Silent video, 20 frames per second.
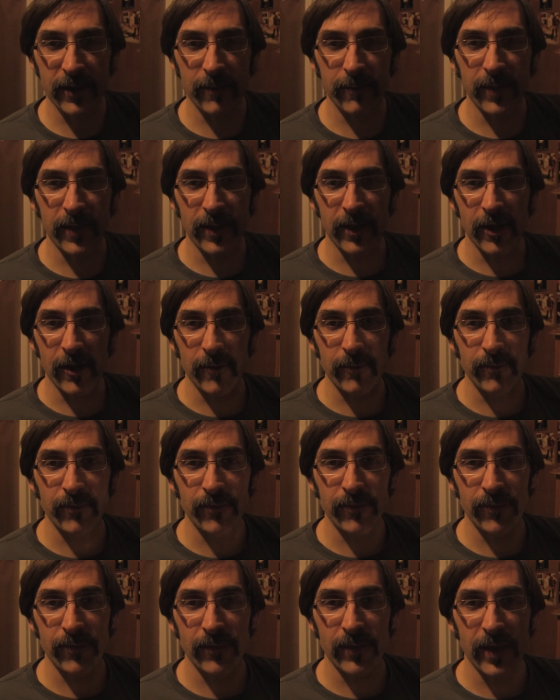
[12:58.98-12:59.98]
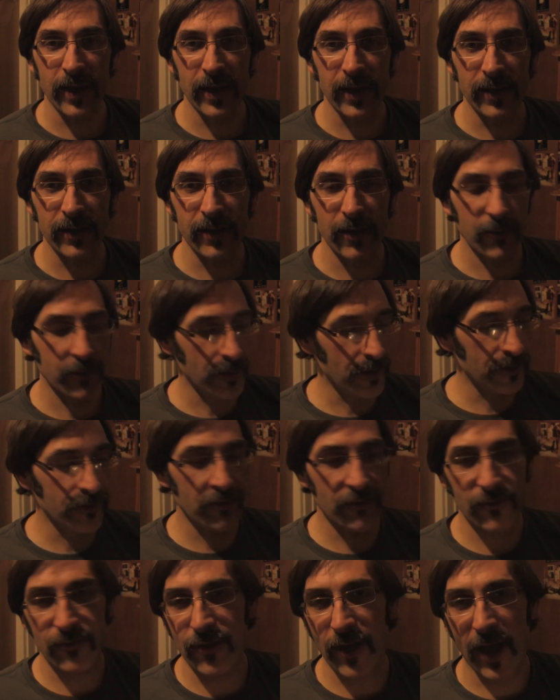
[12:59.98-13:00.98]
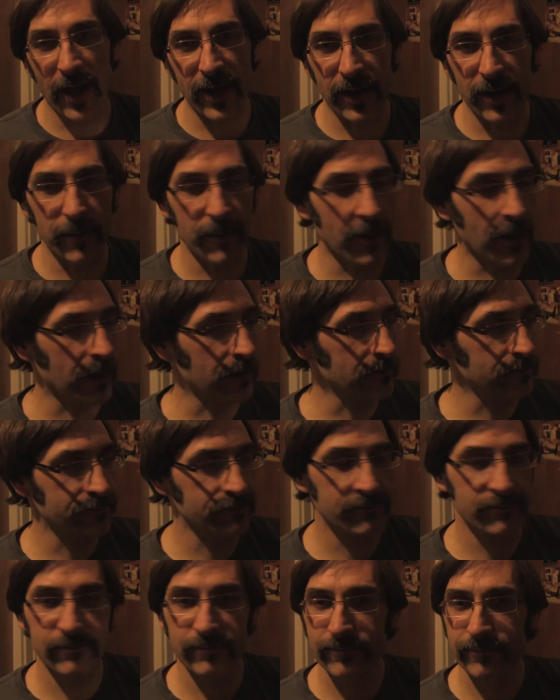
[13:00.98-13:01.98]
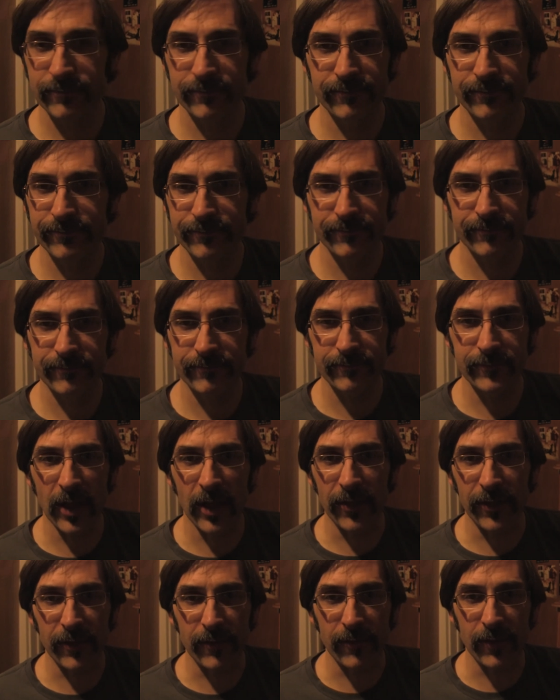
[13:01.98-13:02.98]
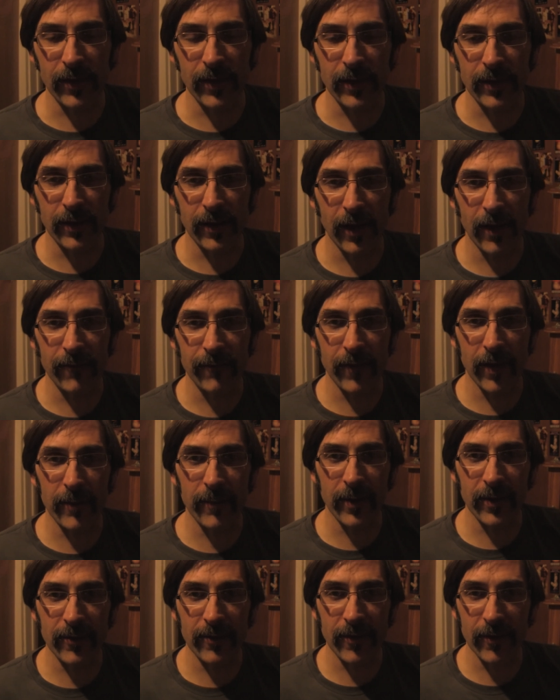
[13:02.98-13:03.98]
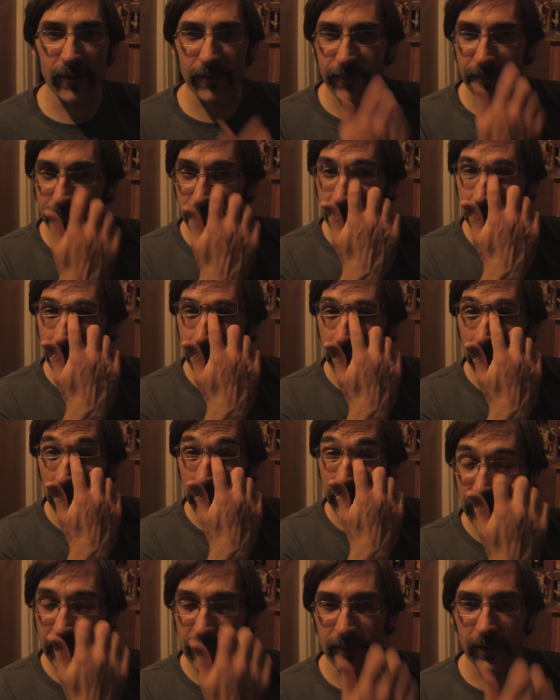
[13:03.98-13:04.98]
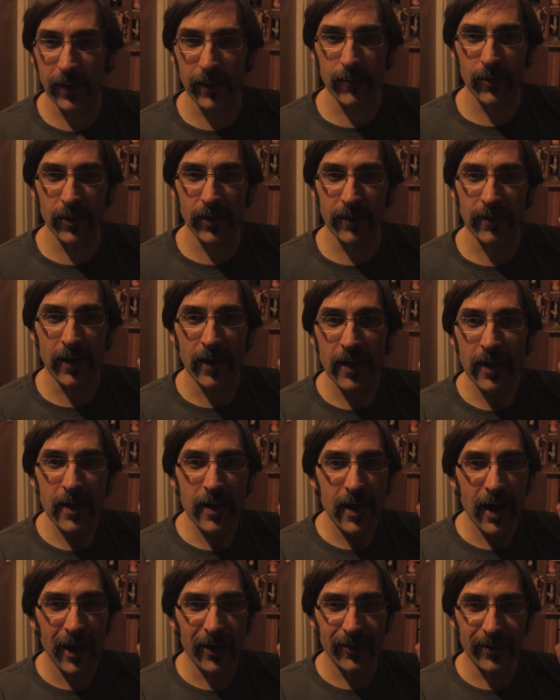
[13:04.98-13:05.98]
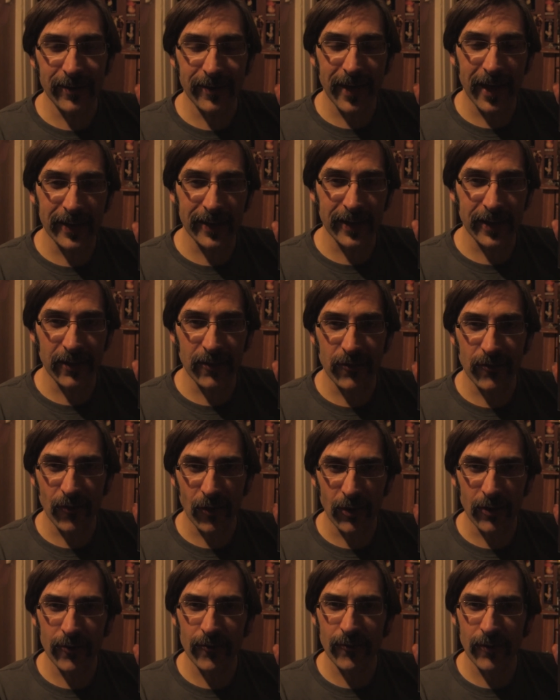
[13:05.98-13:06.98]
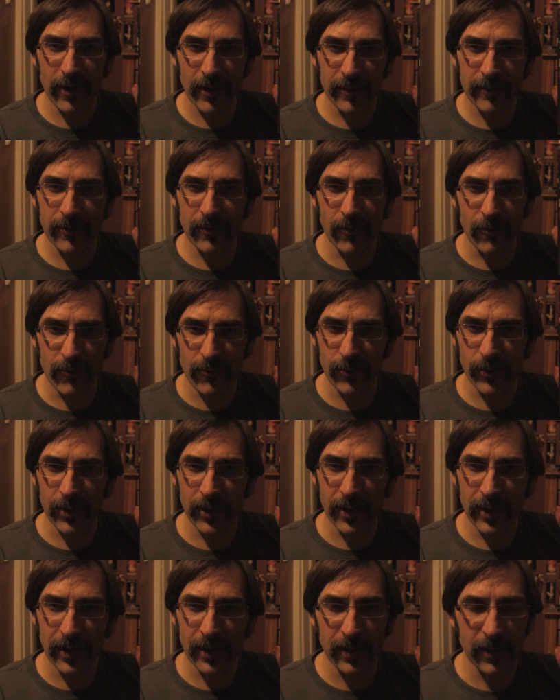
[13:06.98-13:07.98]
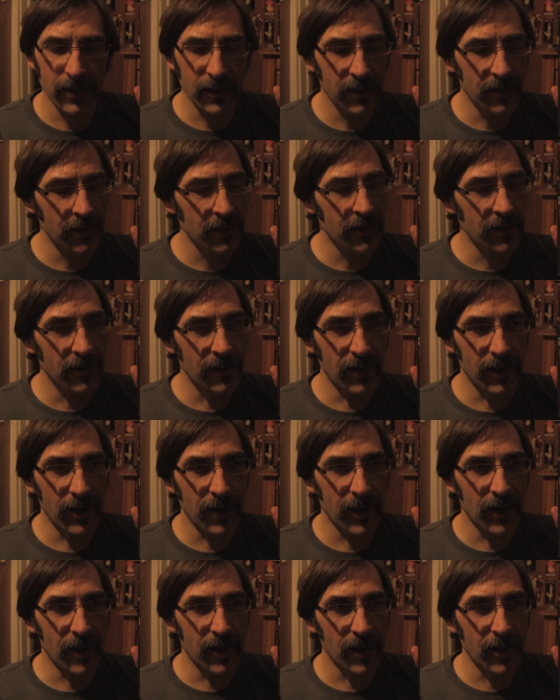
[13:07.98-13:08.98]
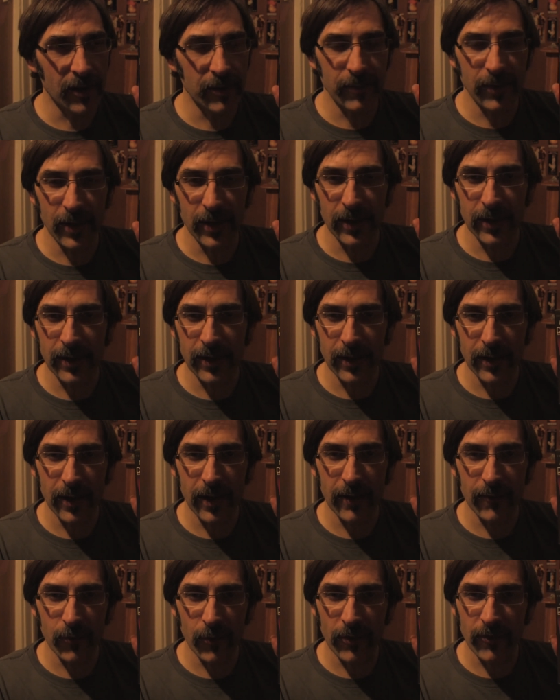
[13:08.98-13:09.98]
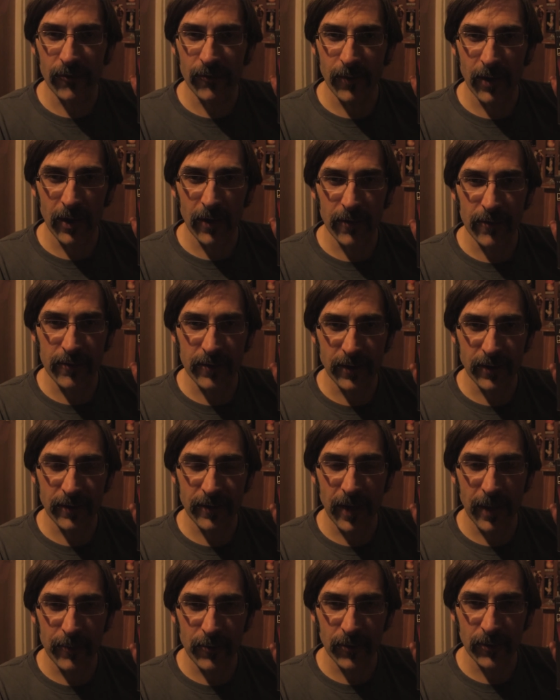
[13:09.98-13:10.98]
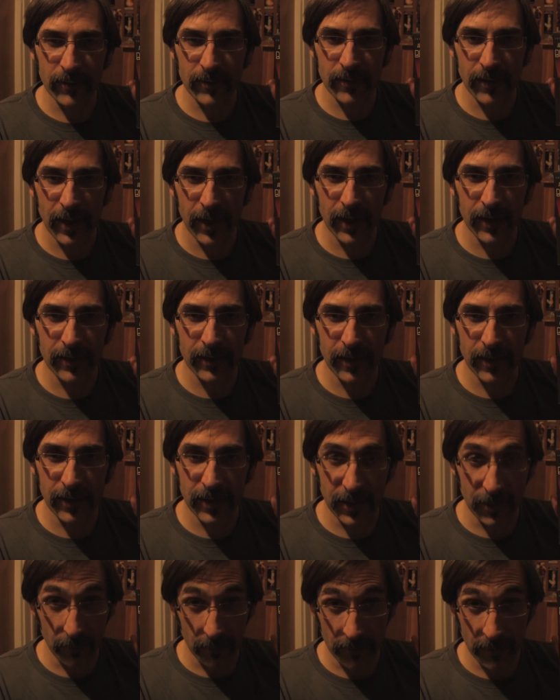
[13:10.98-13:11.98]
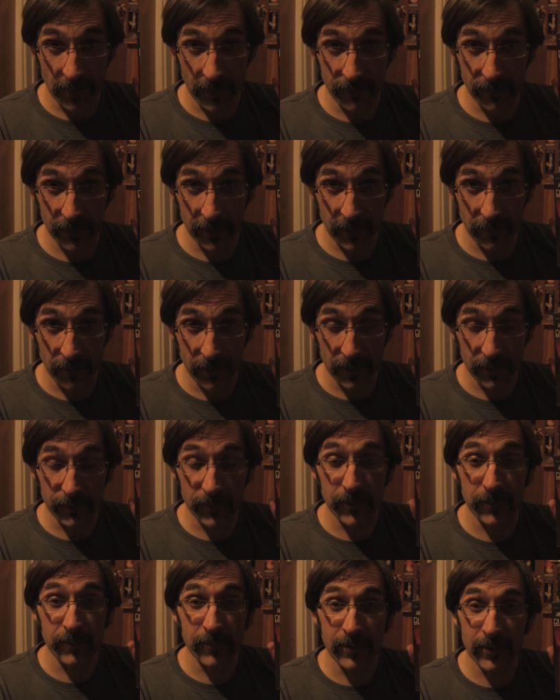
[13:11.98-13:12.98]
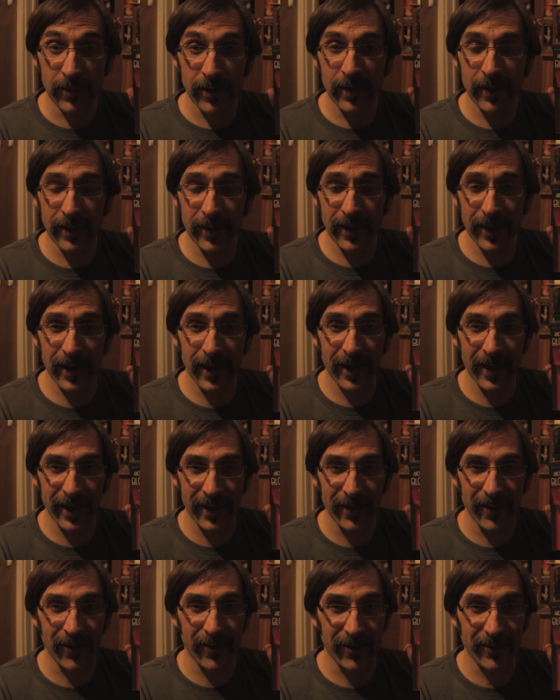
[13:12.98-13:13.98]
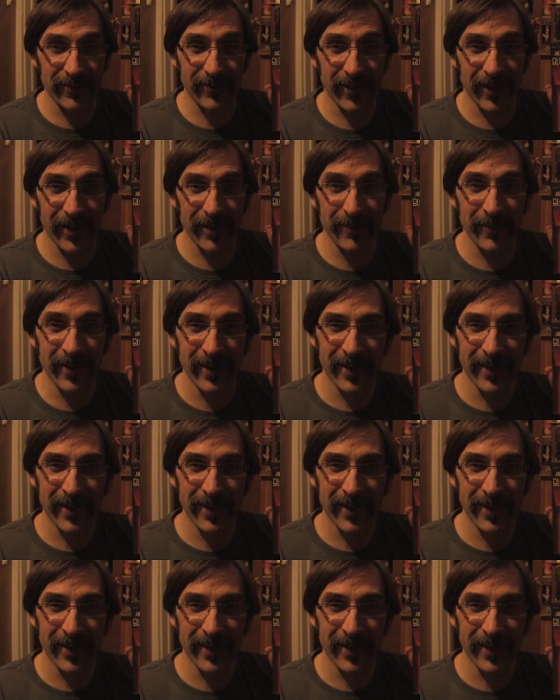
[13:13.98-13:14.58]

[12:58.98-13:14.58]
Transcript: to meet him. And we just chatted about nothing, really. I find myself, when I celebrities, I don't exactly get starstruck usually, but every once in a while there's an exception, and he was definitely one of them. I had a hard time